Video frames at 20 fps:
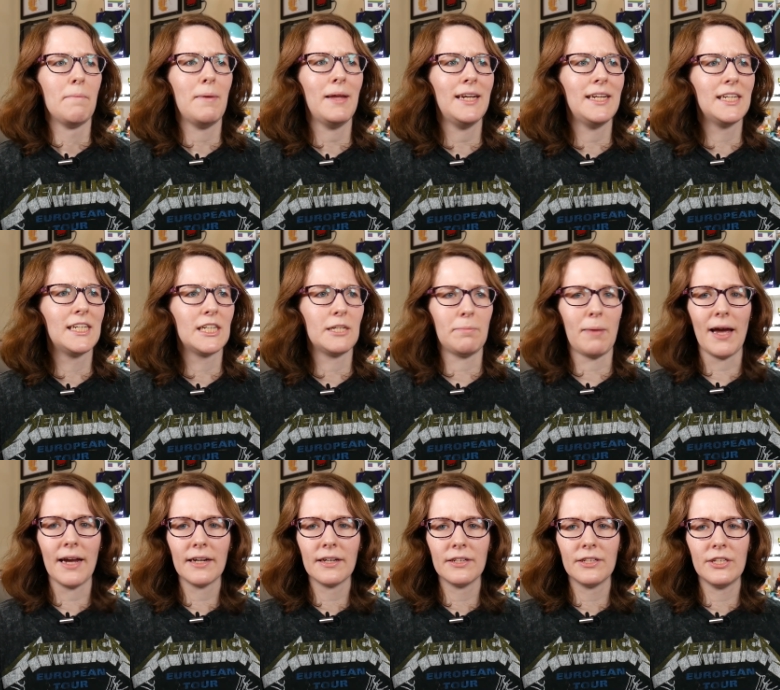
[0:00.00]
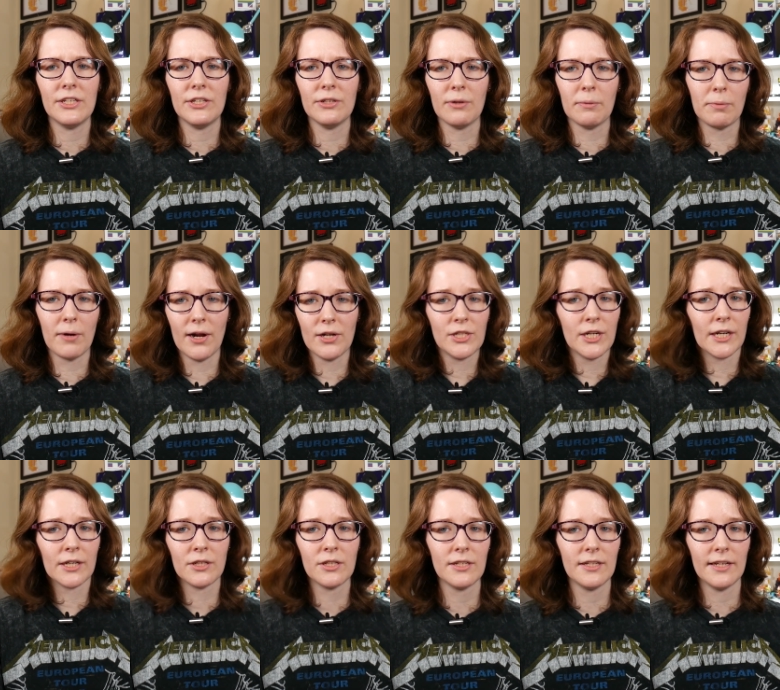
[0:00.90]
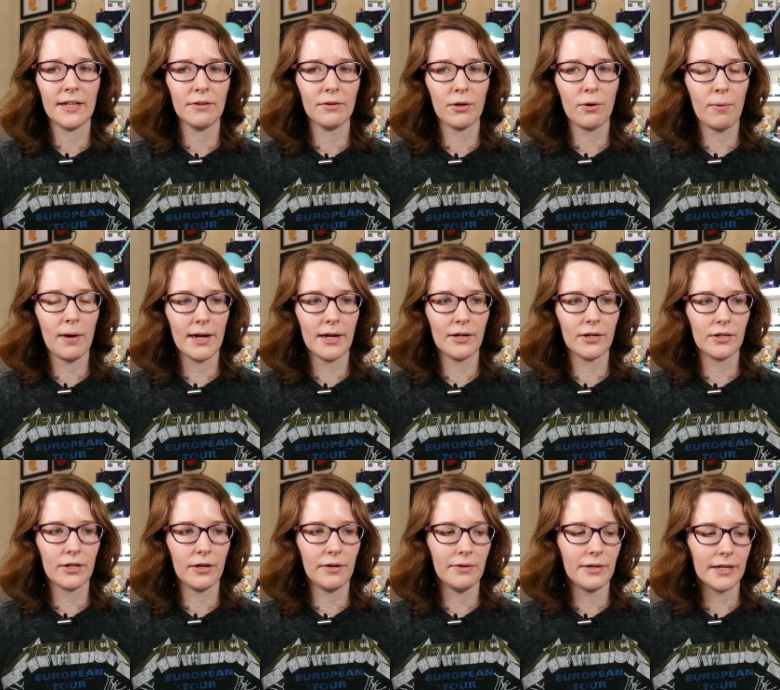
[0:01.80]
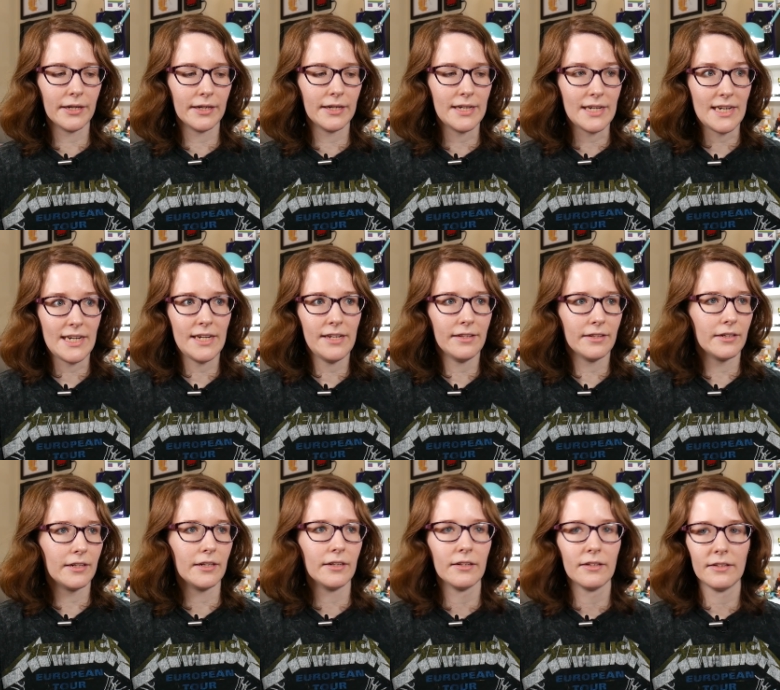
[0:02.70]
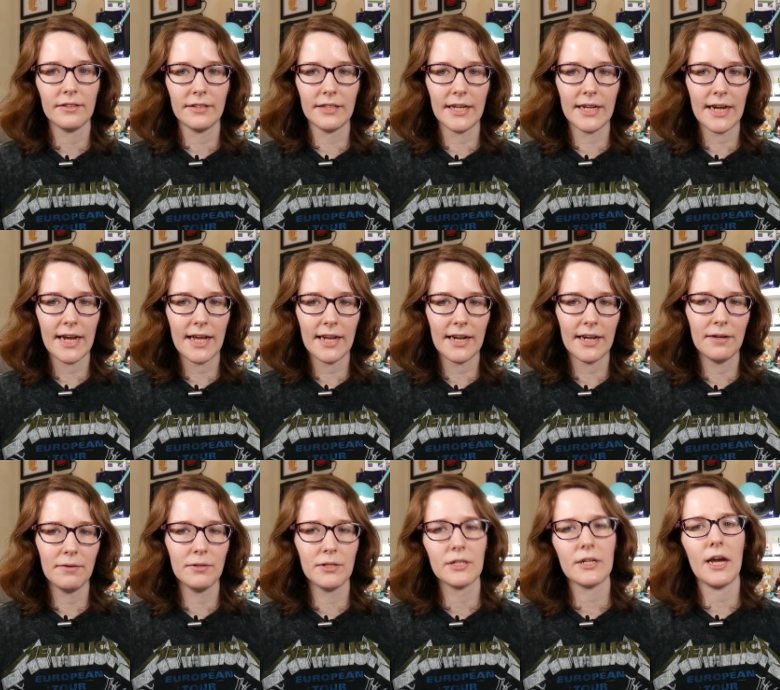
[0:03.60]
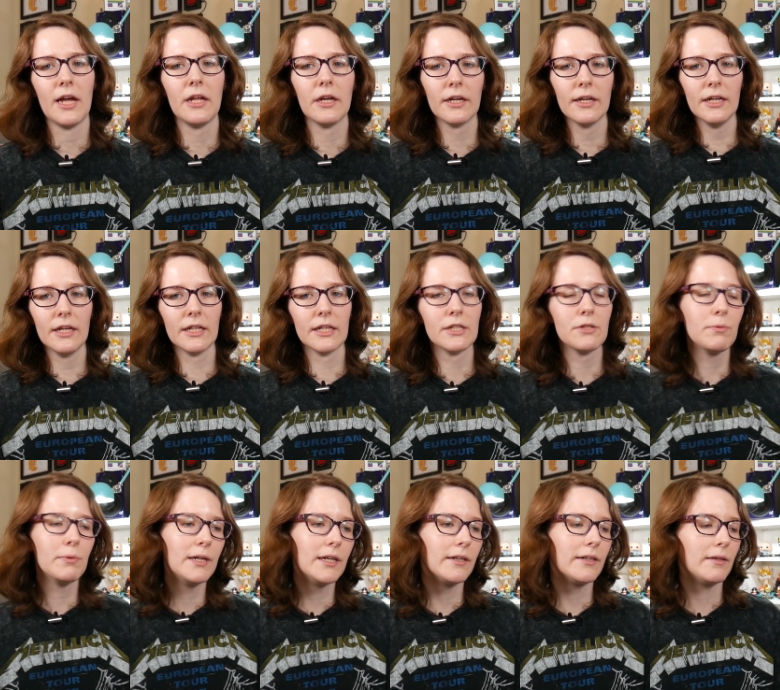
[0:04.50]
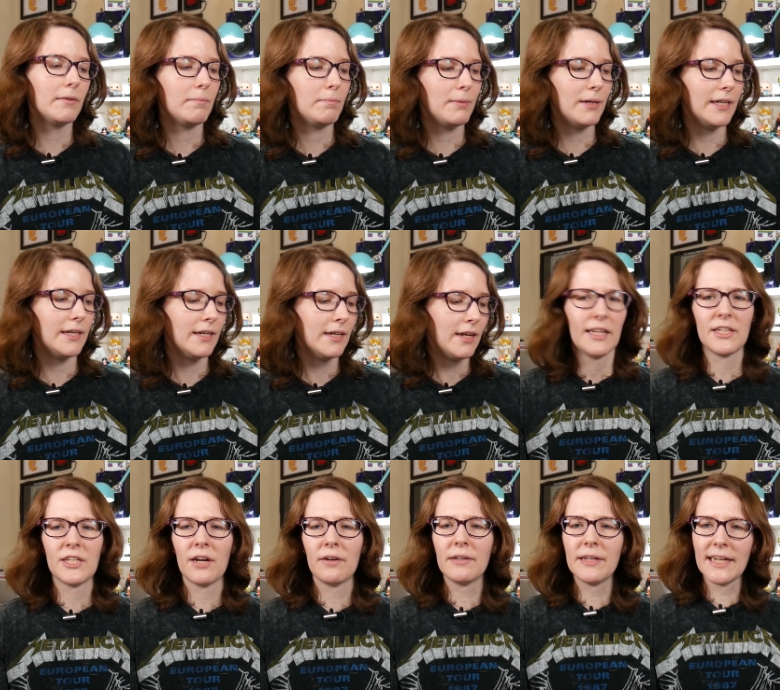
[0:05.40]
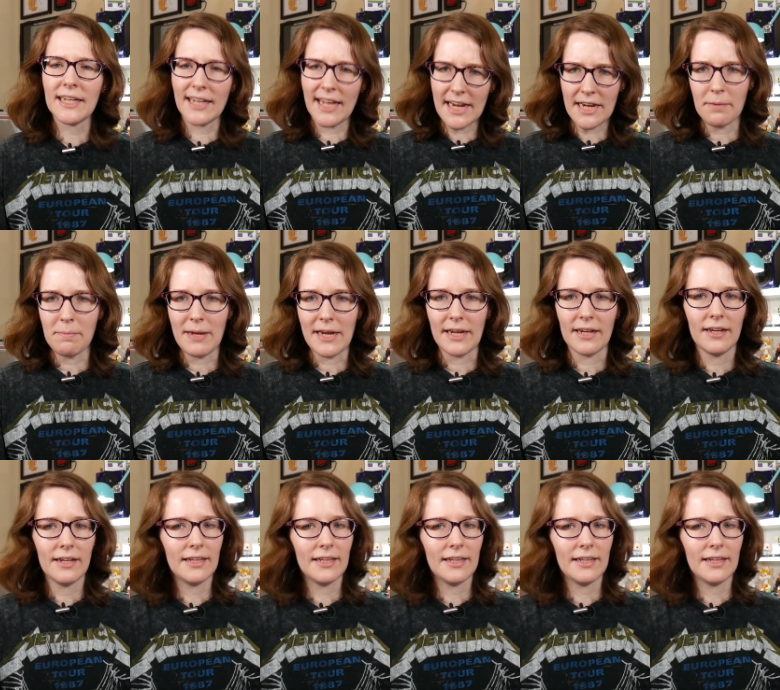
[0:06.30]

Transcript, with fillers: been inspired to do a project that required coding either. Like, and I was kind of like, oh, it's weird, but that's not really like me.